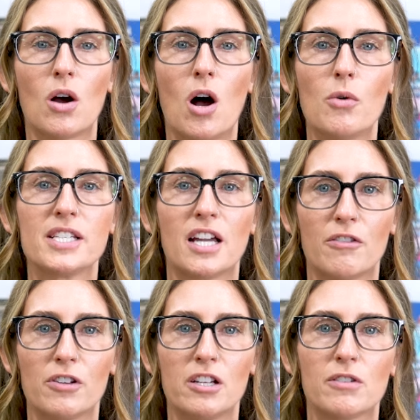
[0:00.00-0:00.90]
always
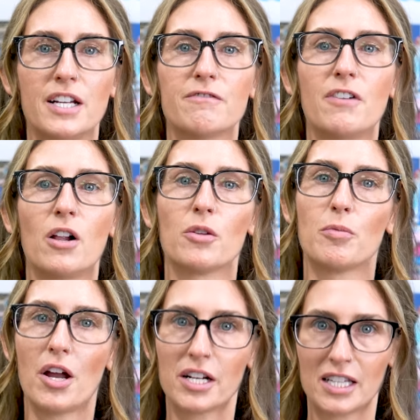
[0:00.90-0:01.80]
carefully read and follow the
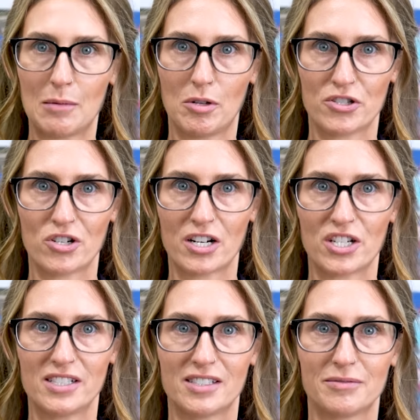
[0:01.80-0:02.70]
product label
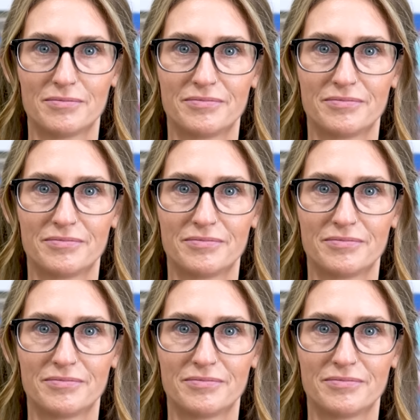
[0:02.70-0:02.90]
instructions.